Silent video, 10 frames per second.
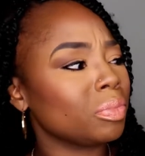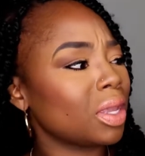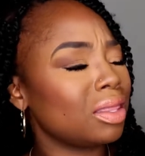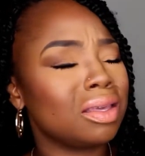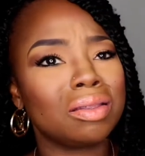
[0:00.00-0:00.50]

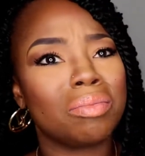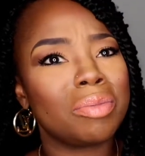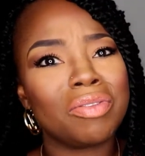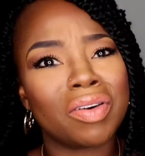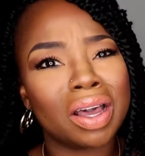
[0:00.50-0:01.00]
I think
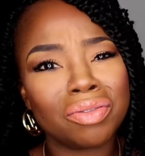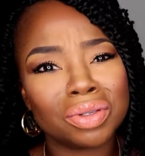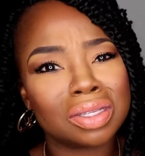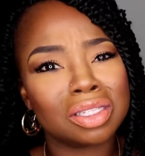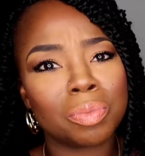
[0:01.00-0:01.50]
maybe $5 or
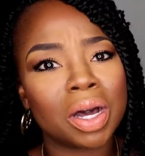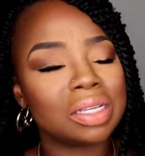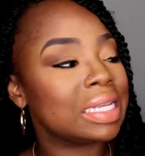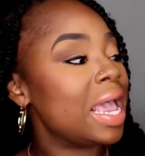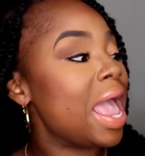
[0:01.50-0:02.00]

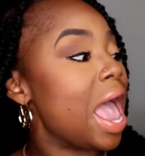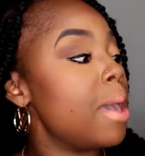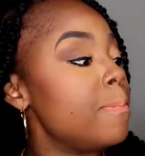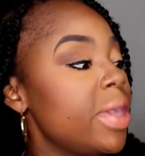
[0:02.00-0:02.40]
$6. And